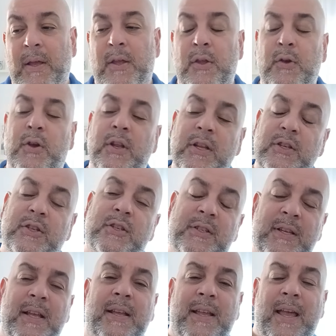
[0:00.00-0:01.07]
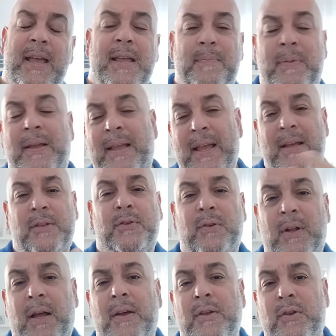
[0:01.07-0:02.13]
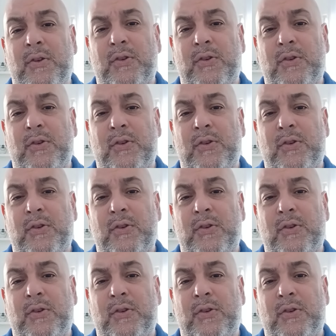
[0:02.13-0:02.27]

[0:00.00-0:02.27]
you couldn't just take Ape and cancel out your